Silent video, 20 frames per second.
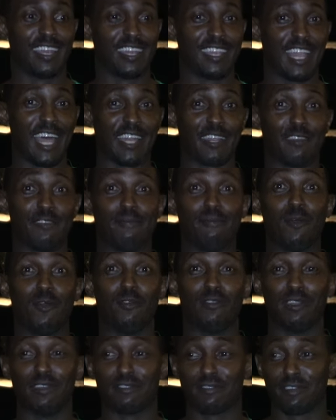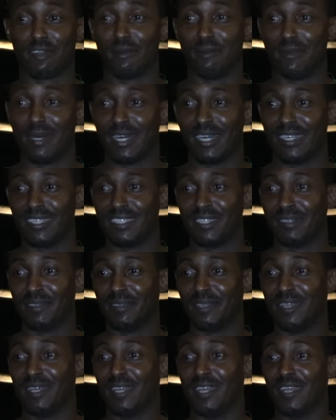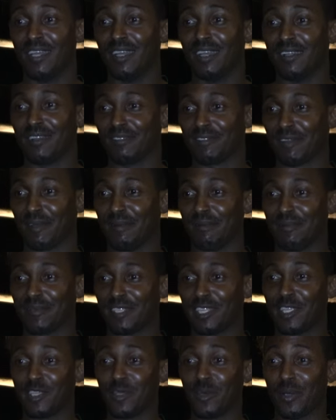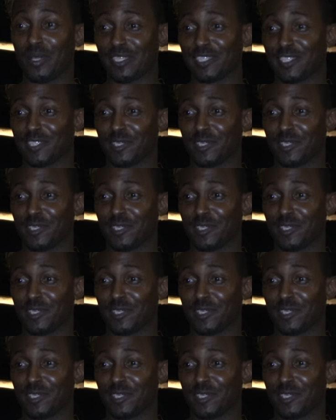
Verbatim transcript: lot of moving from, uh, you know, from the U.S.